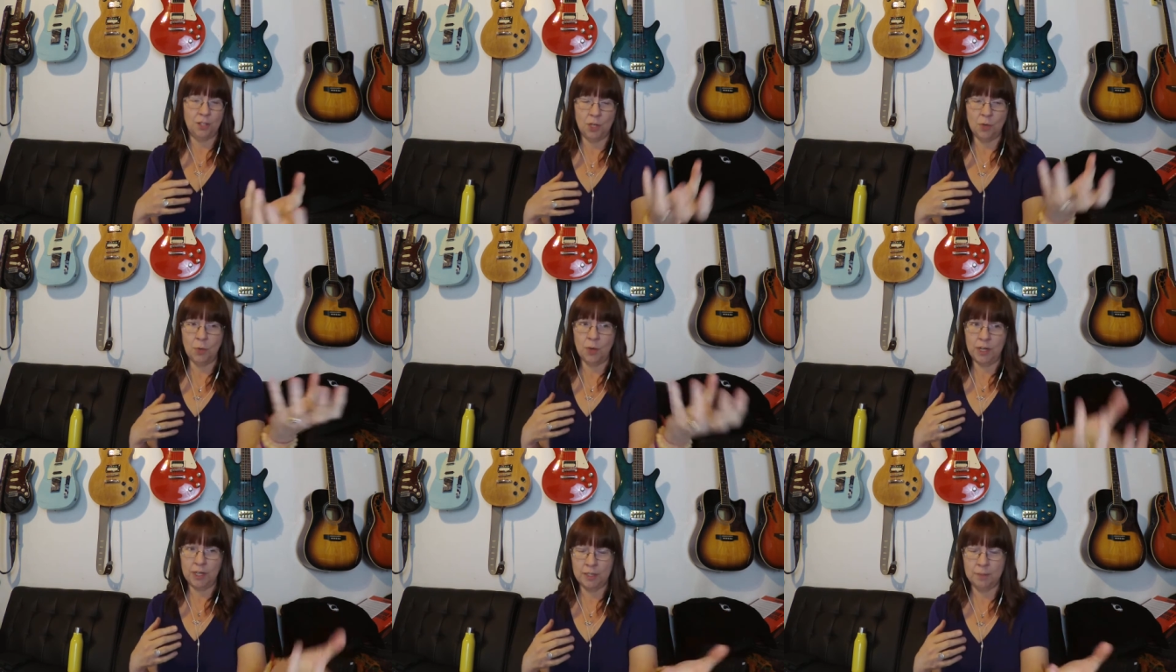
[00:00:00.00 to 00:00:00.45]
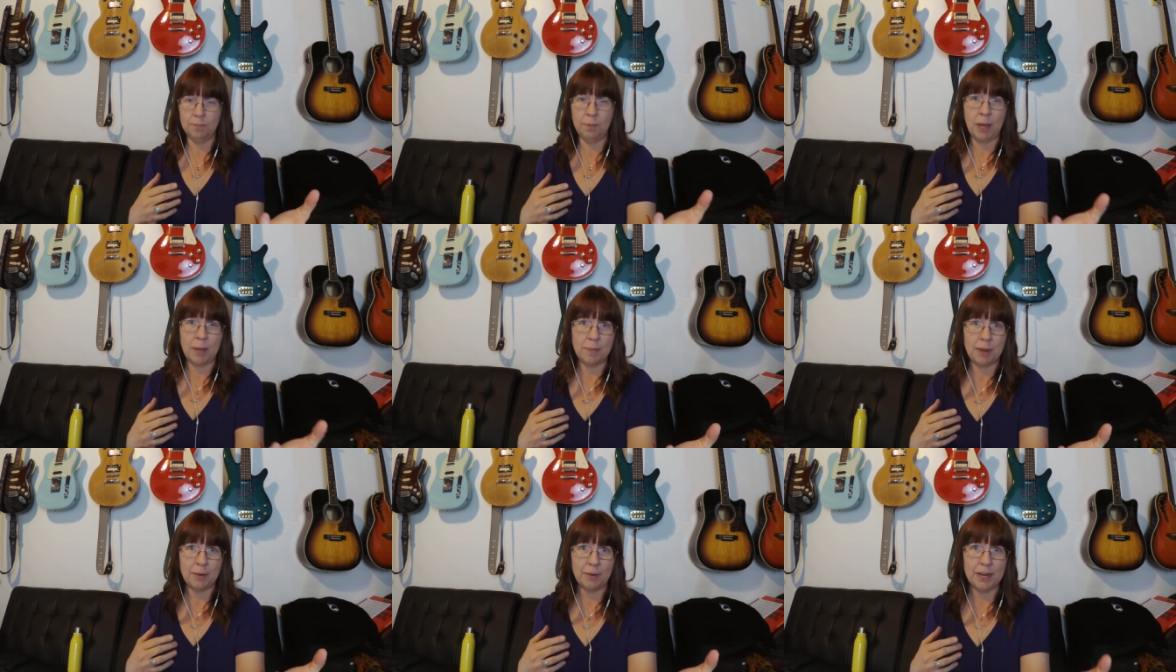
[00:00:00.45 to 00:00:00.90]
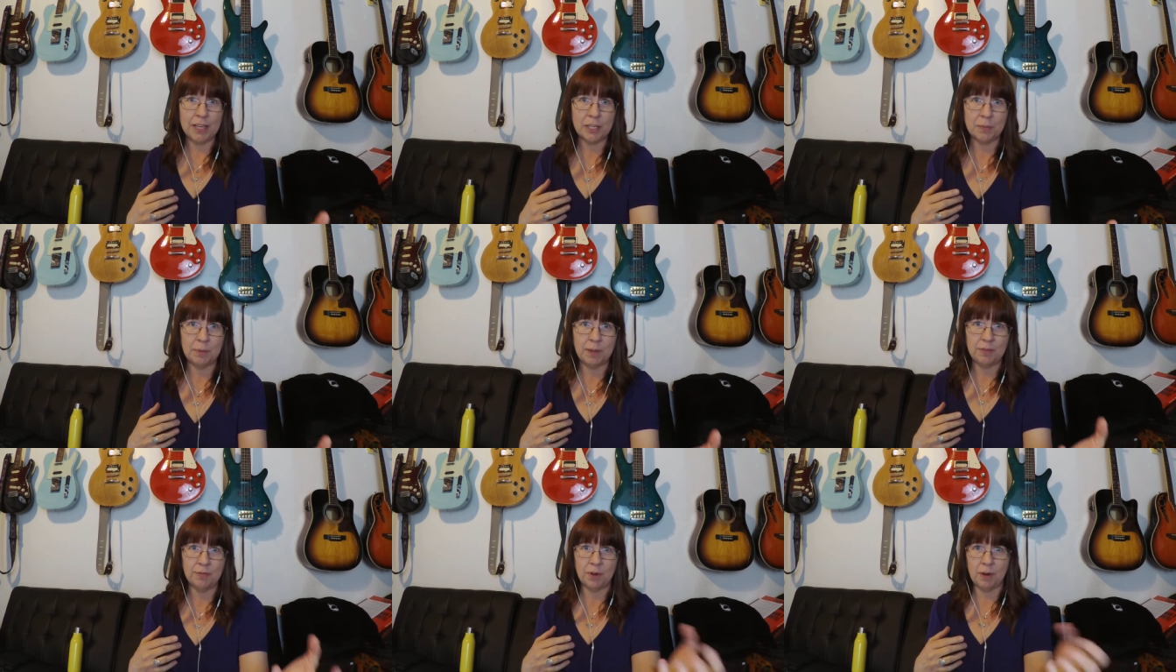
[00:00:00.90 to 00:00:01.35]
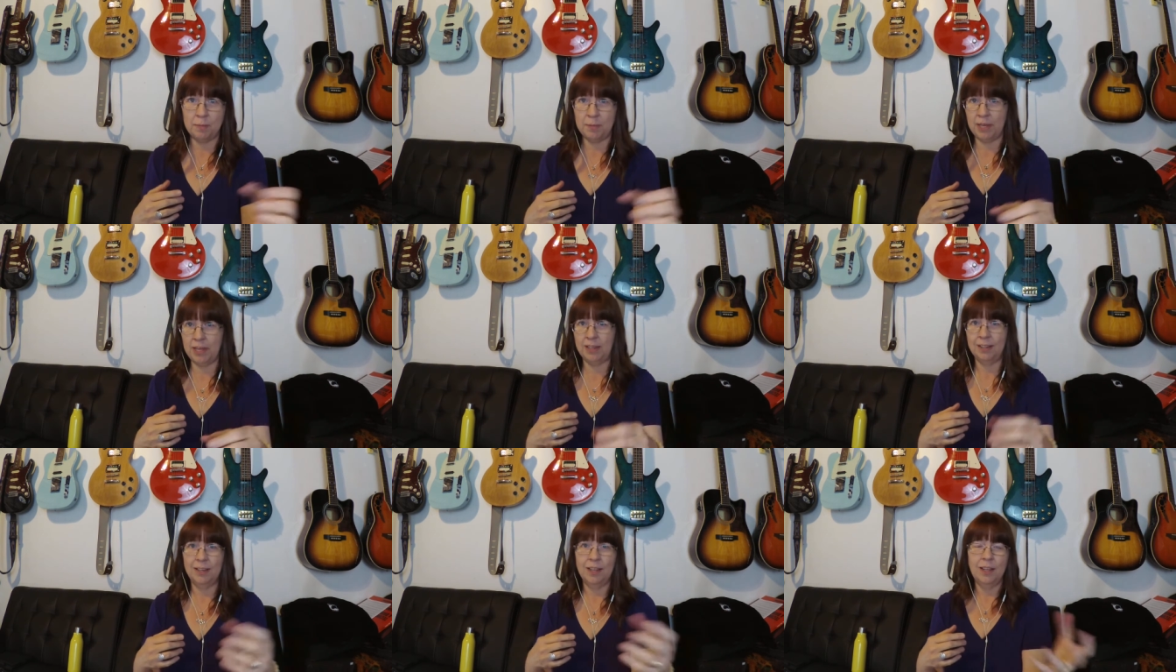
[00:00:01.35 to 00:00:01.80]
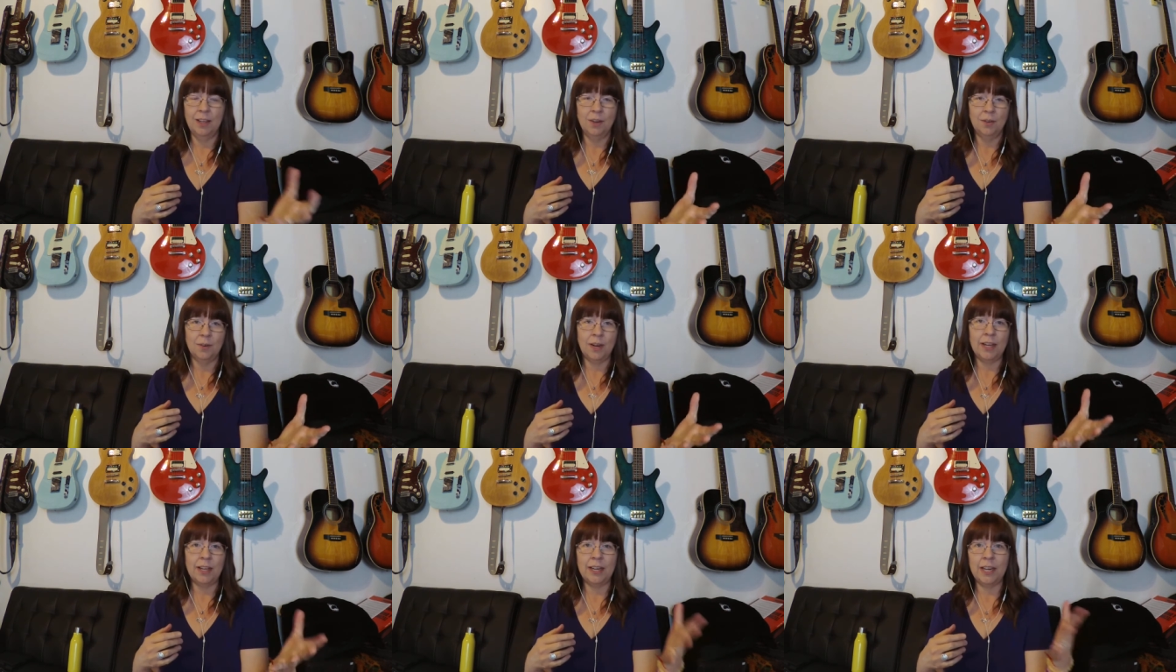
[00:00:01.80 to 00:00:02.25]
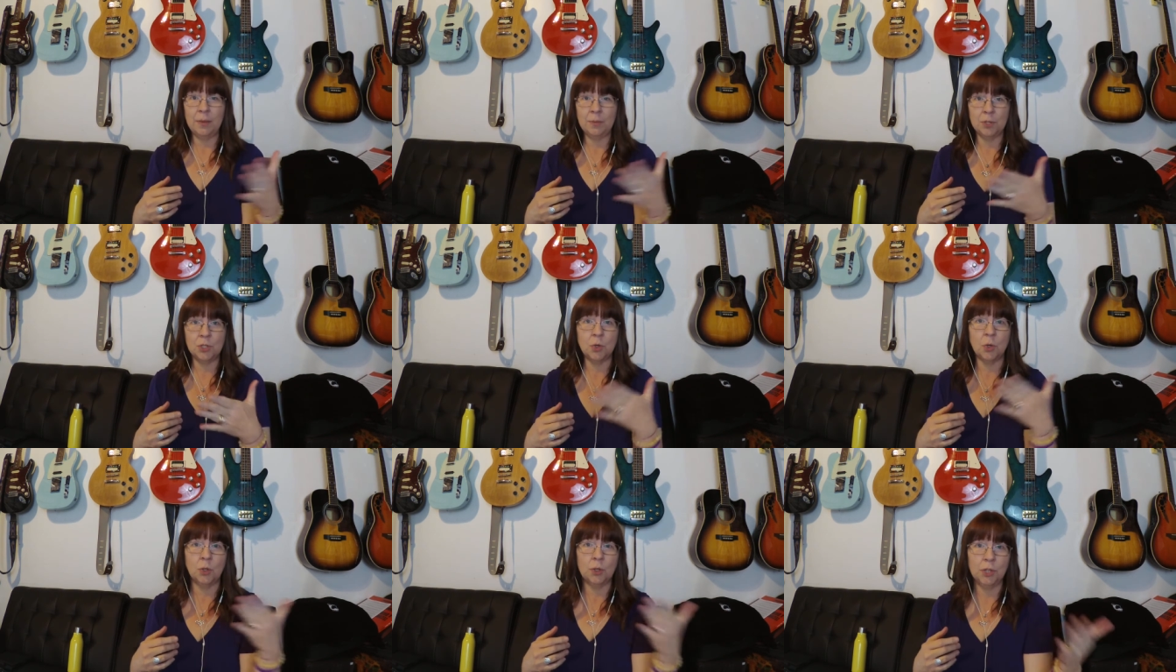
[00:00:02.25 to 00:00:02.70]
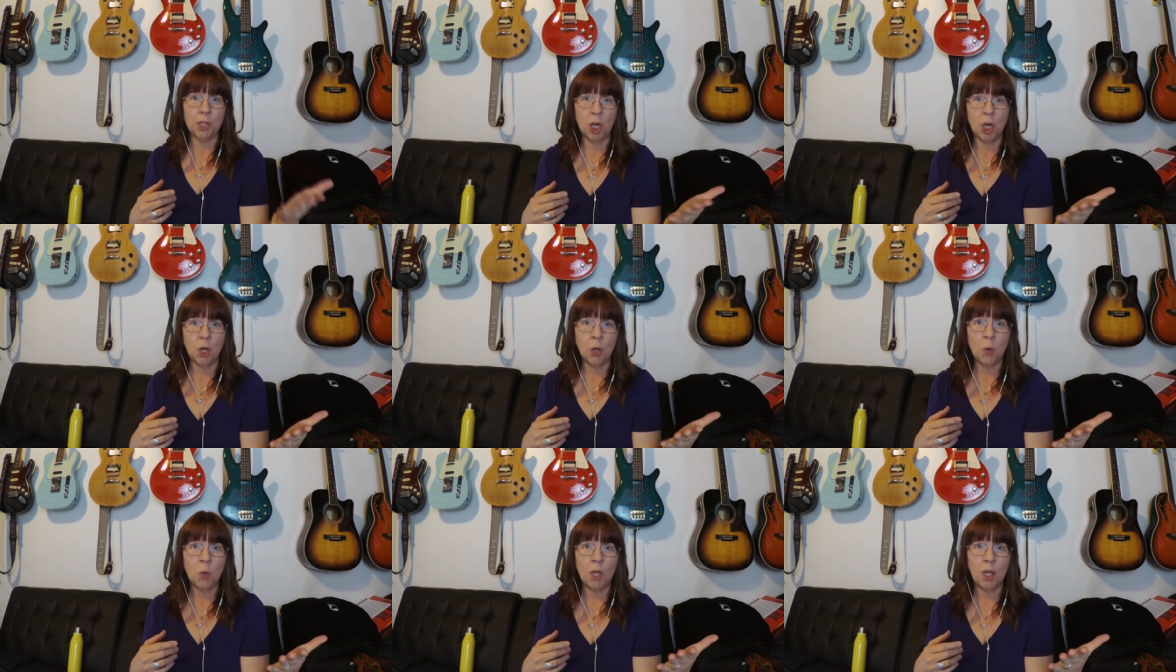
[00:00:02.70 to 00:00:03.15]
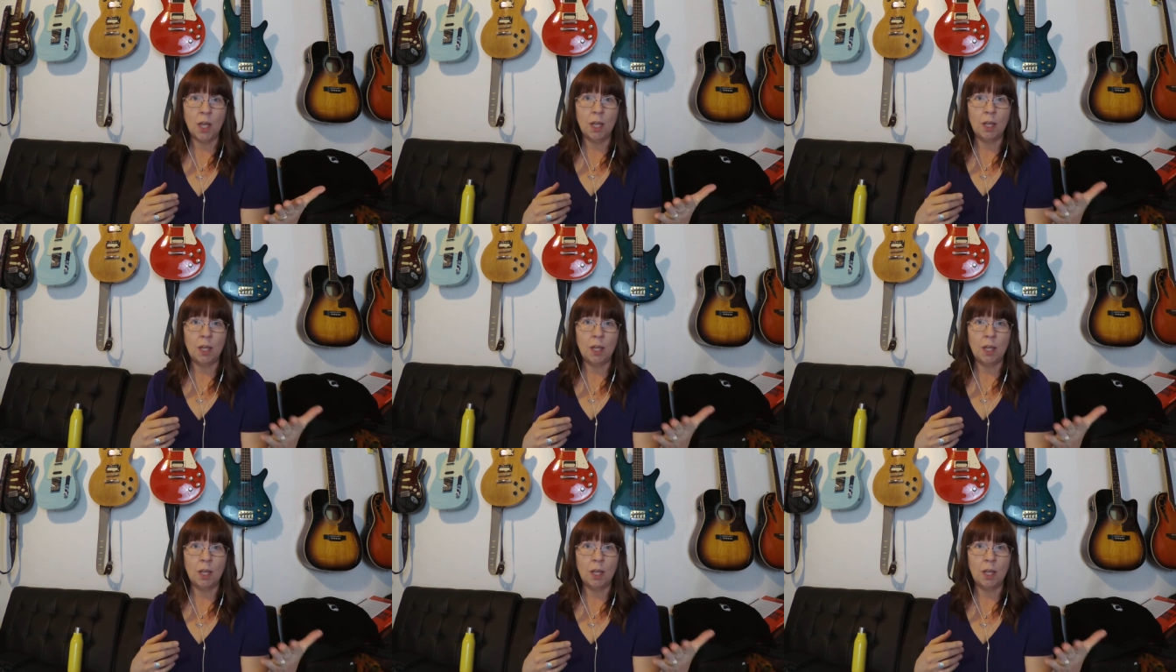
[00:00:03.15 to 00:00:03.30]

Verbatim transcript: you want to buy my recipe from me? right? And he was told no.